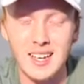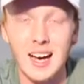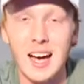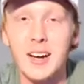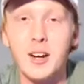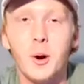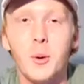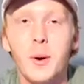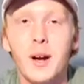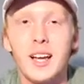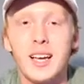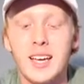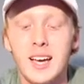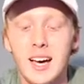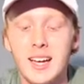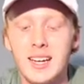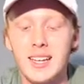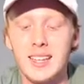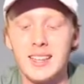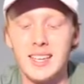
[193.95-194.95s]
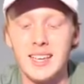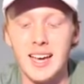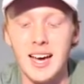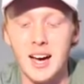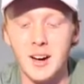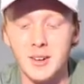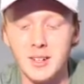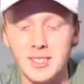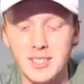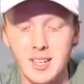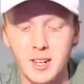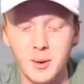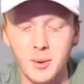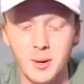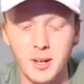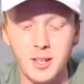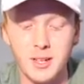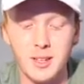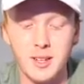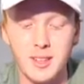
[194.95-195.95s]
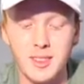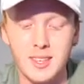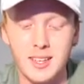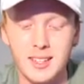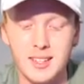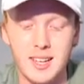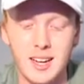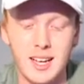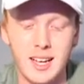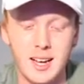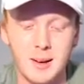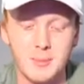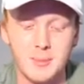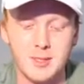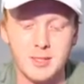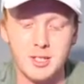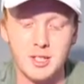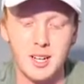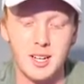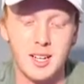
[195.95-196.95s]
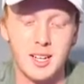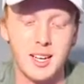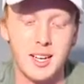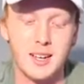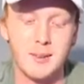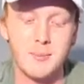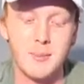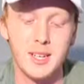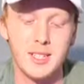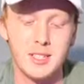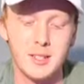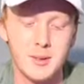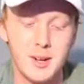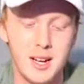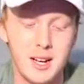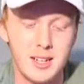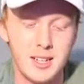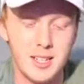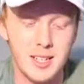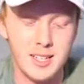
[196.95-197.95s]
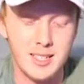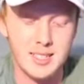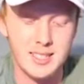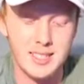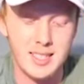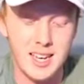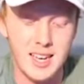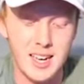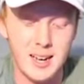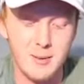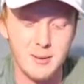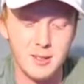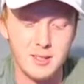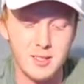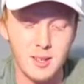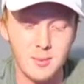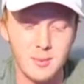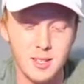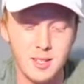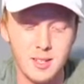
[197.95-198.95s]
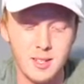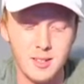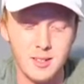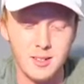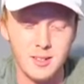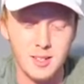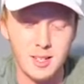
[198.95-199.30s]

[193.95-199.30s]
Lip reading: I don't want to cut anything out because I don't want you to think that like I'm trying to like mess around and like scam or something, you know.